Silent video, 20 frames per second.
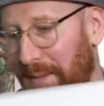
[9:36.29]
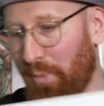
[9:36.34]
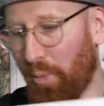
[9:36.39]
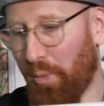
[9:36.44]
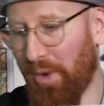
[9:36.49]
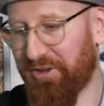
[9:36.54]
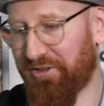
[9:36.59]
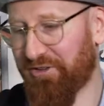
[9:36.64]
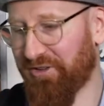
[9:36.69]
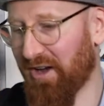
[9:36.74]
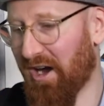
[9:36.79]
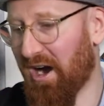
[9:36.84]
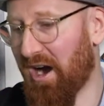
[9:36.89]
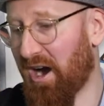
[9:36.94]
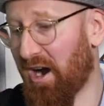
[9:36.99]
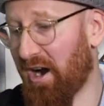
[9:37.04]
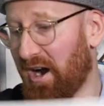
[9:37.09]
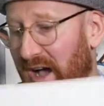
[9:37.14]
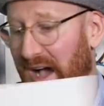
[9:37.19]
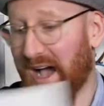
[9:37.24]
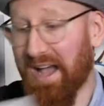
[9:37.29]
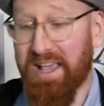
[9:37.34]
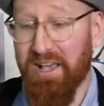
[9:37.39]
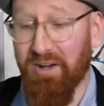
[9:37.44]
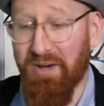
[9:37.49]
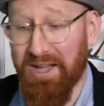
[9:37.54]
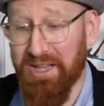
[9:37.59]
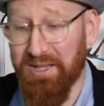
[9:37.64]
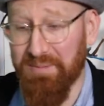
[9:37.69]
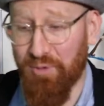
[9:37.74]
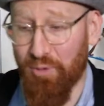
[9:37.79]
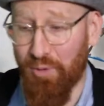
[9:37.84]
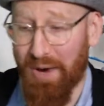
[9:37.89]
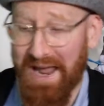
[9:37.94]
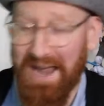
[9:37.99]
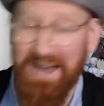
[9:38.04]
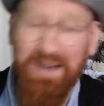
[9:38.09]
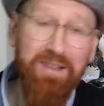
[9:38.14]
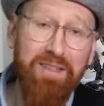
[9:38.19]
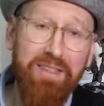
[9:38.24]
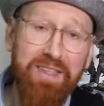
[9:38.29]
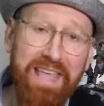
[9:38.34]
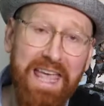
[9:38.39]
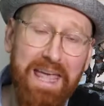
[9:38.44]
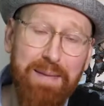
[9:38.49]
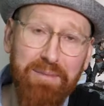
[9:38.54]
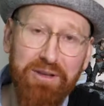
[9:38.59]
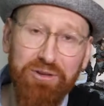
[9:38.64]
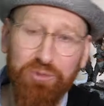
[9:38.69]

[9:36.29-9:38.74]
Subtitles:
Which are a collectible in the game as